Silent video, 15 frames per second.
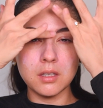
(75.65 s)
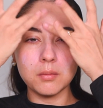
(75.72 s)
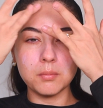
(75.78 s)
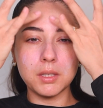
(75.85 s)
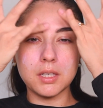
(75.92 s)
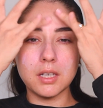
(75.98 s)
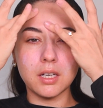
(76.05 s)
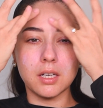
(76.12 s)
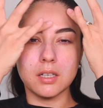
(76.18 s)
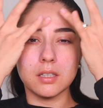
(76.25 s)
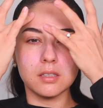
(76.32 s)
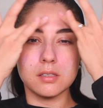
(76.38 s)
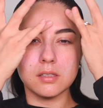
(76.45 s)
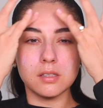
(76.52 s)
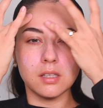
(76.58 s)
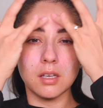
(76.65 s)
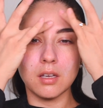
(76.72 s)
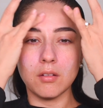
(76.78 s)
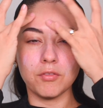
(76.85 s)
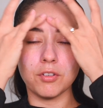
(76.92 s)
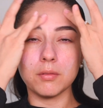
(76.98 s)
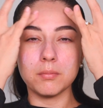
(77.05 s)
because
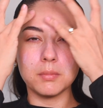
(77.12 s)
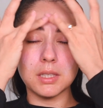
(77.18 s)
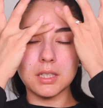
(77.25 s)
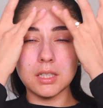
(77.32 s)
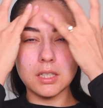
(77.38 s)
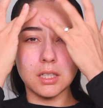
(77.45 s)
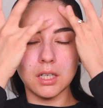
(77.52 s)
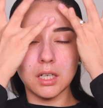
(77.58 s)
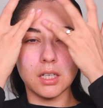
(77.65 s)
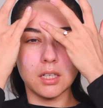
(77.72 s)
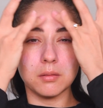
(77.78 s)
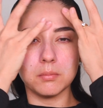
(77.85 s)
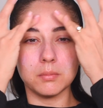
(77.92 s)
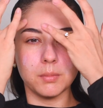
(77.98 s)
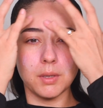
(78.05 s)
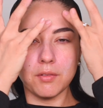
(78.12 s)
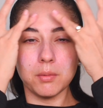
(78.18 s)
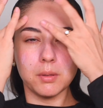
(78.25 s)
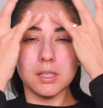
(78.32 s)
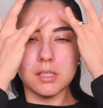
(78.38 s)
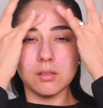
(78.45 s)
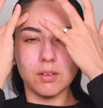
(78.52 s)
for me,
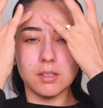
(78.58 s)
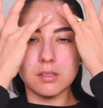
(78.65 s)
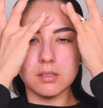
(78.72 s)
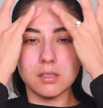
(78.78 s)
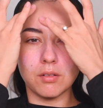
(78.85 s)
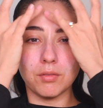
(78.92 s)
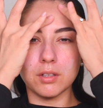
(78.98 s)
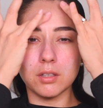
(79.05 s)
everybody's face is different.